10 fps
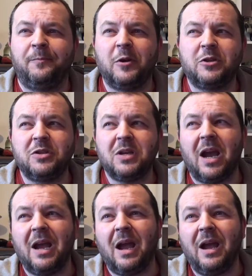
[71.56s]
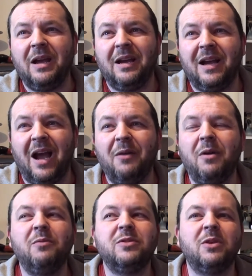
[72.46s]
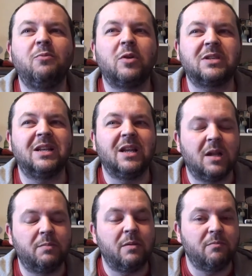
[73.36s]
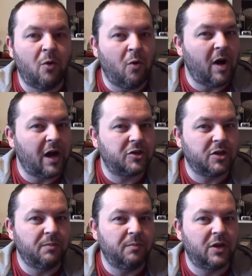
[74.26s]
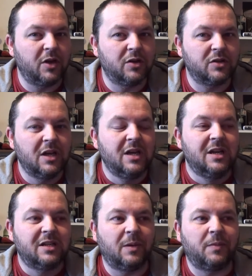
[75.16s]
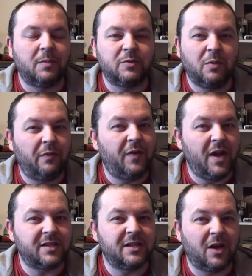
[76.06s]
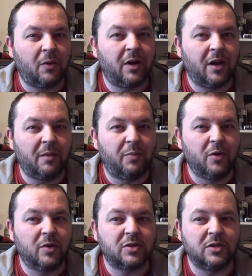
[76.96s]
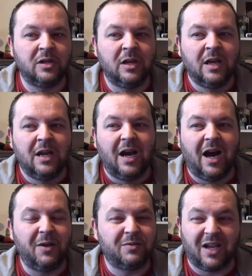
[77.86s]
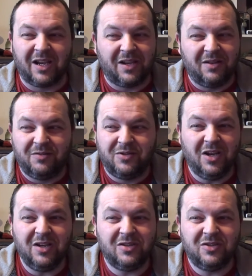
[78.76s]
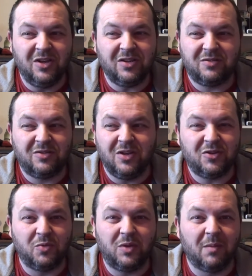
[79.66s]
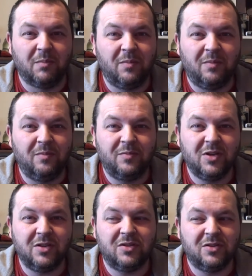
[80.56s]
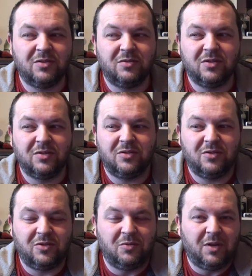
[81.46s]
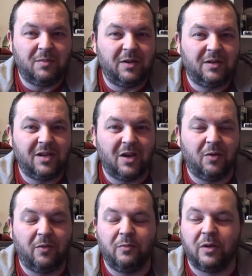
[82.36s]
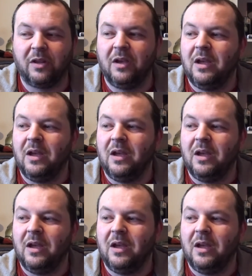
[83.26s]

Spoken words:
which I wish there was a little bit more action, because sometimes they were facing down another person. And it was like, just shoot them, just shoot them and get it over with.